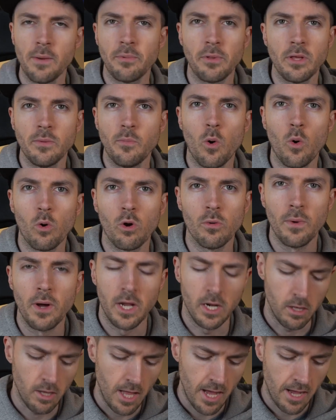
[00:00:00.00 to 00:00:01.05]
play
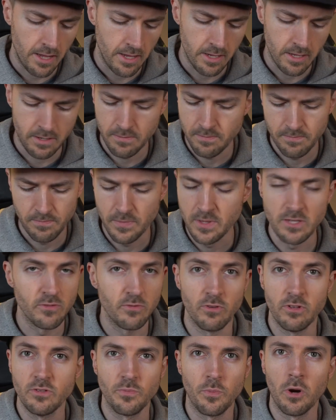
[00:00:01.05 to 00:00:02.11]
Pokemon a lot, and this
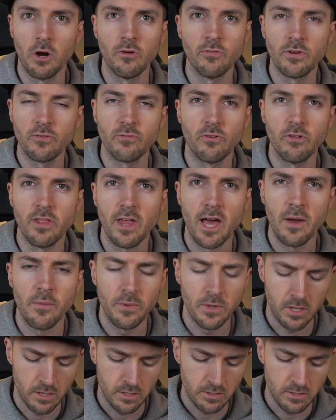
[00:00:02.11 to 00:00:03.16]
is perfect for that
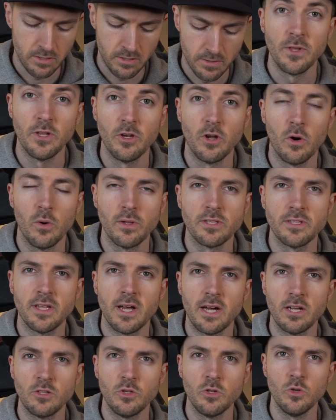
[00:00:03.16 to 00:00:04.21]
because, you know, it's
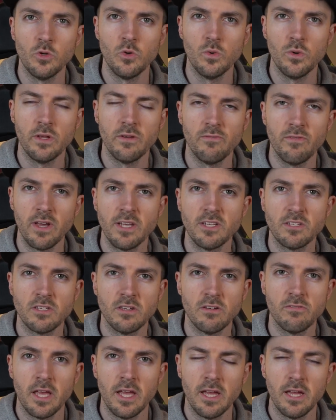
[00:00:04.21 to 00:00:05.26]
not too
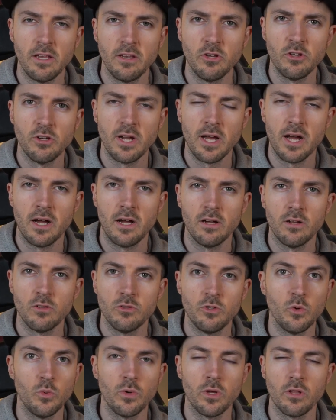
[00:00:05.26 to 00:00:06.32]
invasive and you're not
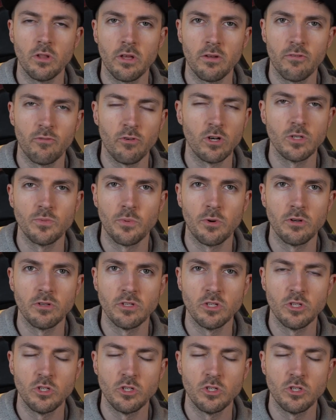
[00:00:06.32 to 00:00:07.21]
doing like first person